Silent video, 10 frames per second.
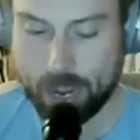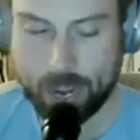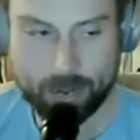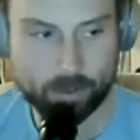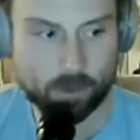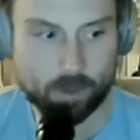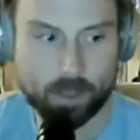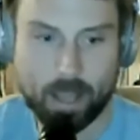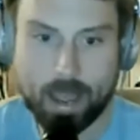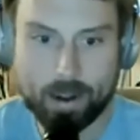answer to
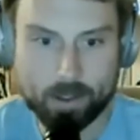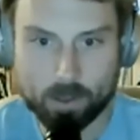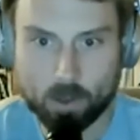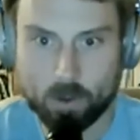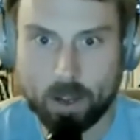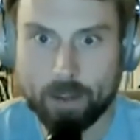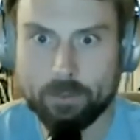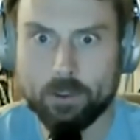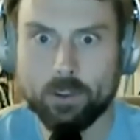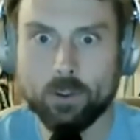that is all you have
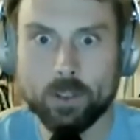to do